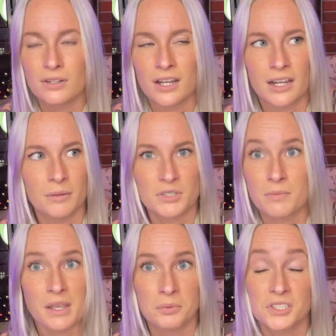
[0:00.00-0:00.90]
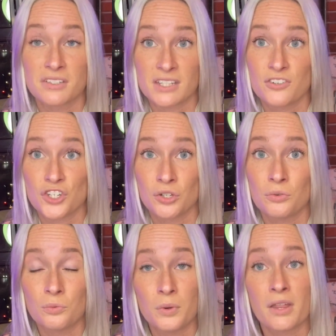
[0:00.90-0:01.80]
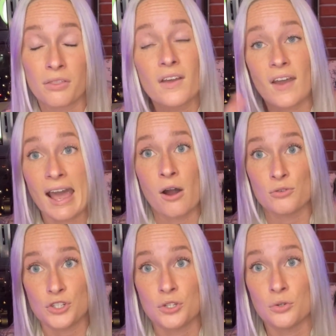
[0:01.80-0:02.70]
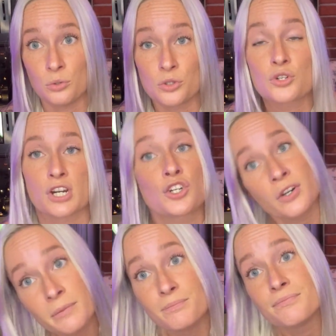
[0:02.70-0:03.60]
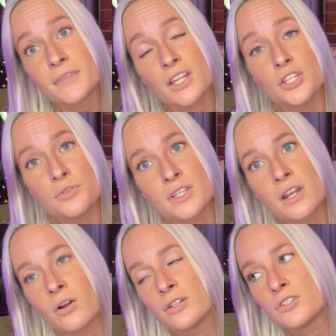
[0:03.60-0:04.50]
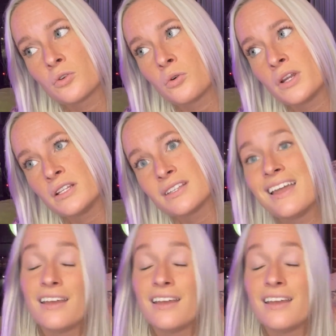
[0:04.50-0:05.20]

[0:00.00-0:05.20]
to be able to send you with how to structure it and use it on stories.